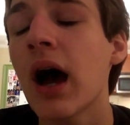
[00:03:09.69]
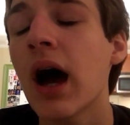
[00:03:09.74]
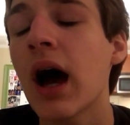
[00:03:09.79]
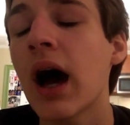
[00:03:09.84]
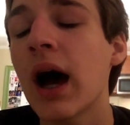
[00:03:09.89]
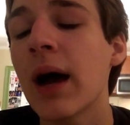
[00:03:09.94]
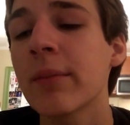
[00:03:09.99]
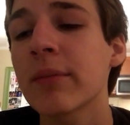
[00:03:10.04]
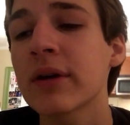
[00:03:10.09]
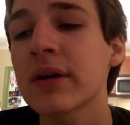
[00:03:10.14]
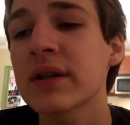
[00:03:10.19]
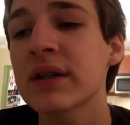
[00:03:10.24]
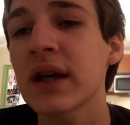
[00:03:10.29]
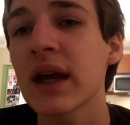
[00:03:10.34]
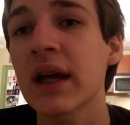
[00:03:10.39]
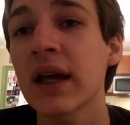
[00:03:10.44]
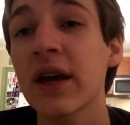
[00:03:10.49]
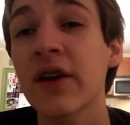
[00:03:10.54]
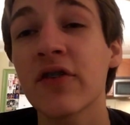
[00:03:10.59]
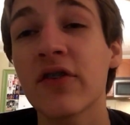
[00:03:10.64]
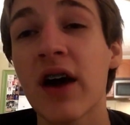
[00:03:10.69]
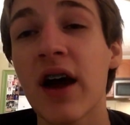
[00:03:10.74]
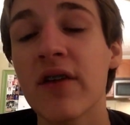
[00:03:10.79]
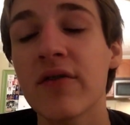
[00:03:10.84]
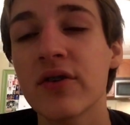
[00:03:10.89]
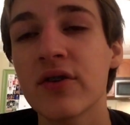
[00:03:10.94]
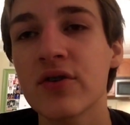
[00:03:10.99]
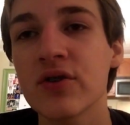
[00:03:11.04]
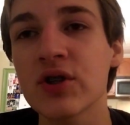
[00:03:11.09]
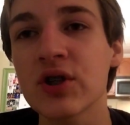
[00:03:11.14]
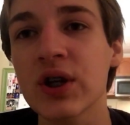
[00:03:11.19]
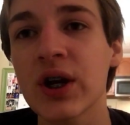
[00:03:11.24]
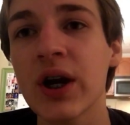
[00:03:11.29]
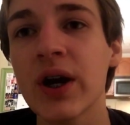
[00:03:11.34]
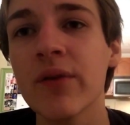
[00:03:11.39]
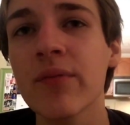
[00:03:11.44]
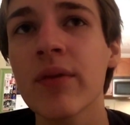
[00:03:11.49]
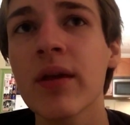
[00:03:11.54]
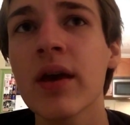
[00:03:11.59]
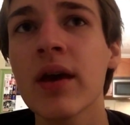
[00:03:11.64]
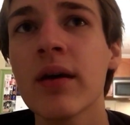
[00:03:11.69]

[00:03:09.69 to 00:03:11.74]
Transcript: I'm gonna say like 5 years ago,